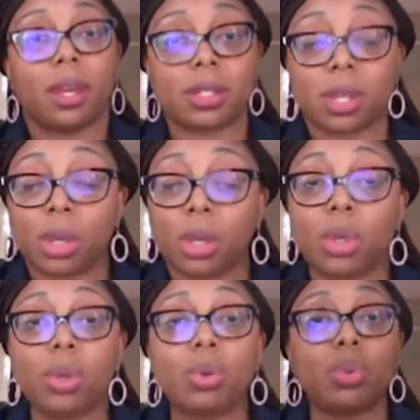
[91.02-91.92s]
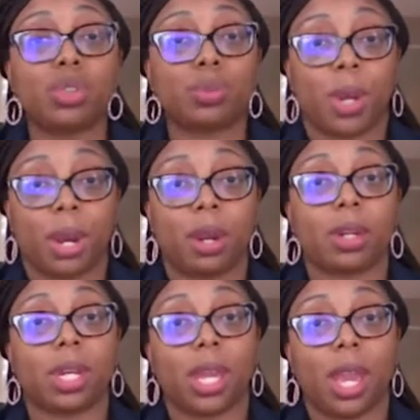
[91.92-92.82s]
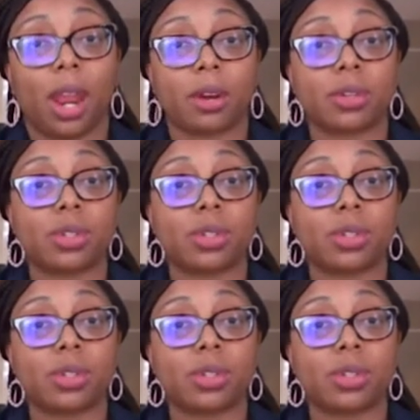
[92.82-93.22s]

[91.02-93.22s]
It's a huge barrier to care.